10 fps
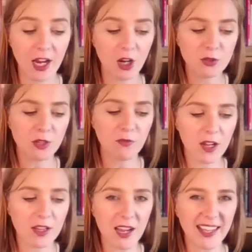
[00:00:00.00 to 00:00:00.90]
I also
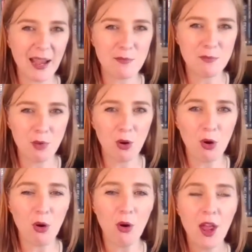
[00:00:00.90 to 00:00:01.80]
find that
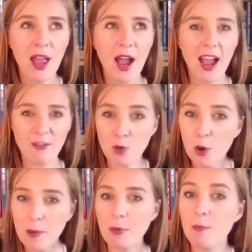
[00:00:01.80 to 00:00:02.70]
I have
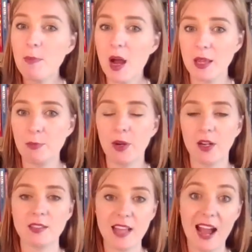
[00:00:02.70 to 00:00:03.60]
more people buy the
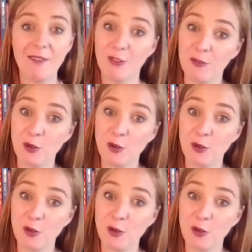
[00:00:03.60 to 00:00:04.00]
products that have the